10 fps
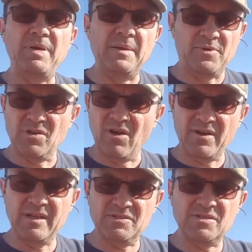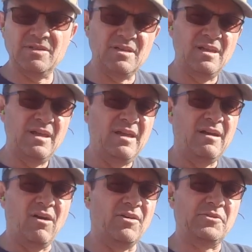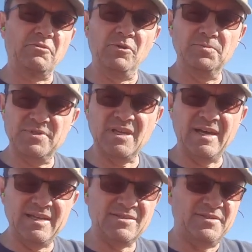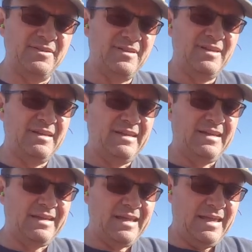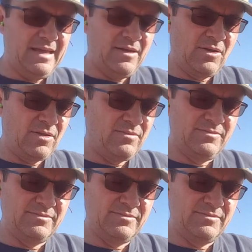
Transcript: paper targets on group size, and